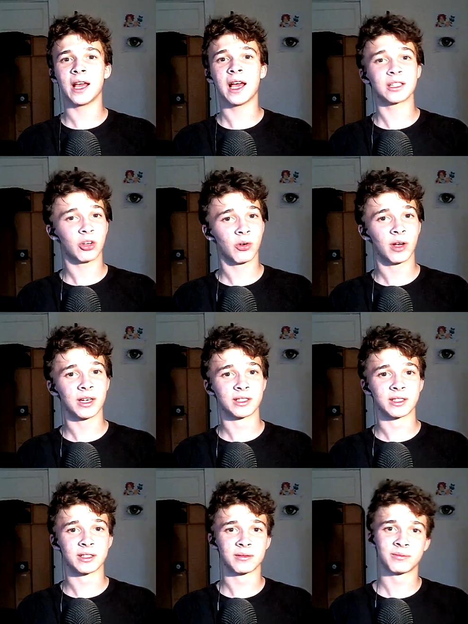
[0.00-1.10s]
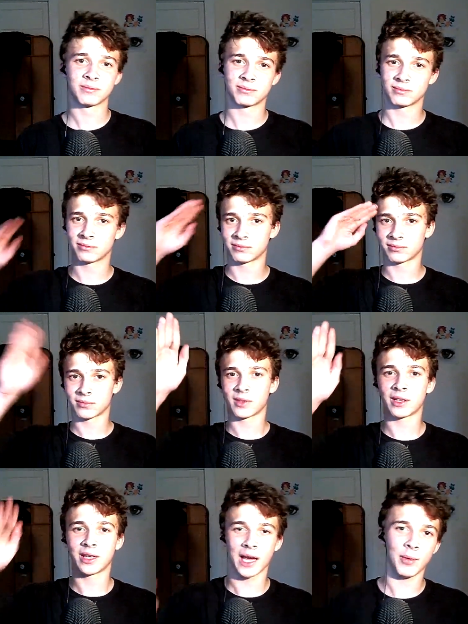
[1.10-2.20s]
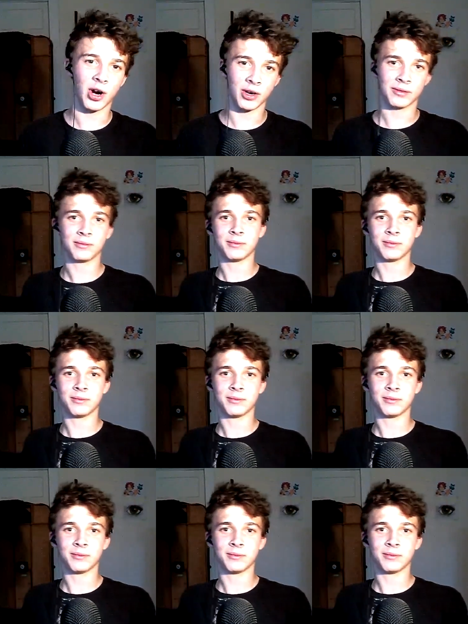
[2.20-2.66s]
as always, game on.